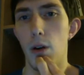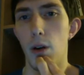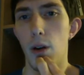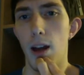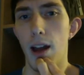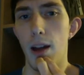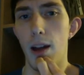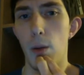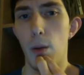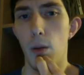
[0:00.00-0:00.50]

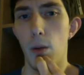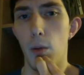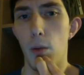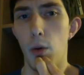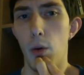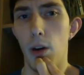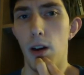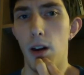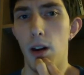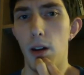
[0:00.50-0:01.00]
and will
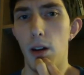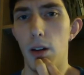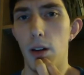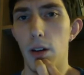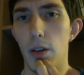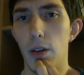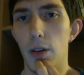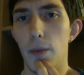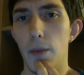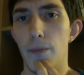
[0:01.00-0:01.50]
point out,
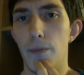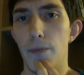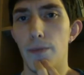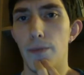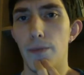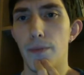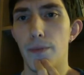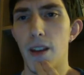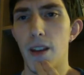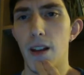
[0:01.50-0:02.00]
is
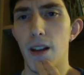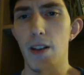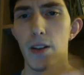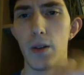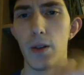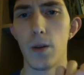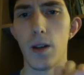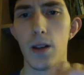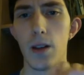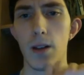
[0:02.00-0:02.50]
in
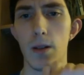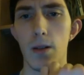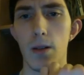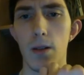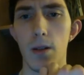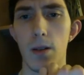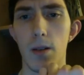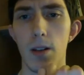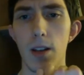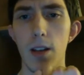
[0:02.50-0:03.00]

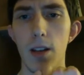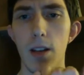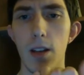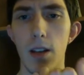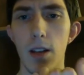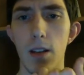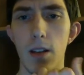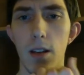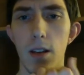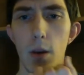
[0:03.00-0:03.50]

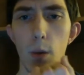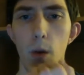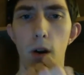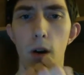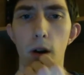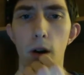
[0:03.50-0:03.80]
2013 there were